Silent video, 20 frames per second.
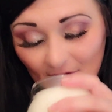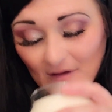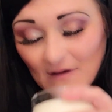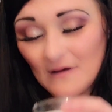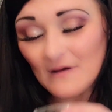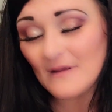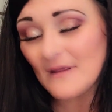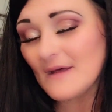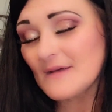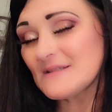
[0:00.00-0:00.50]

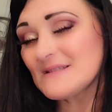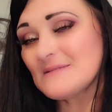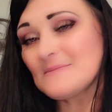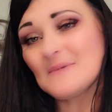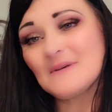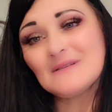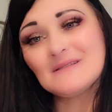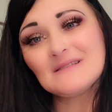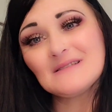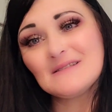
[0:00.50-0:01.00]
Oh, that
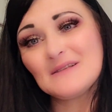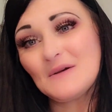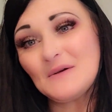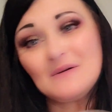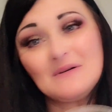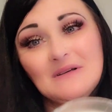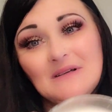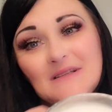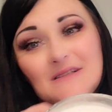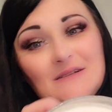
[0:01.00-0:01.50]
smells so
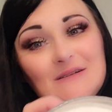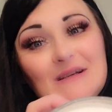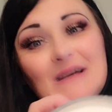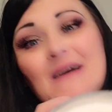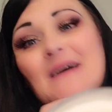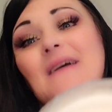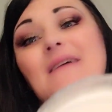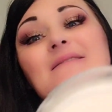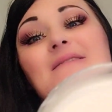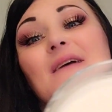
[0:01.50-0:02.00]
good, you
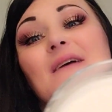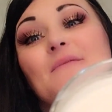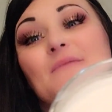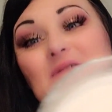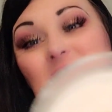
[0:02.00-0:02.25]
guys. I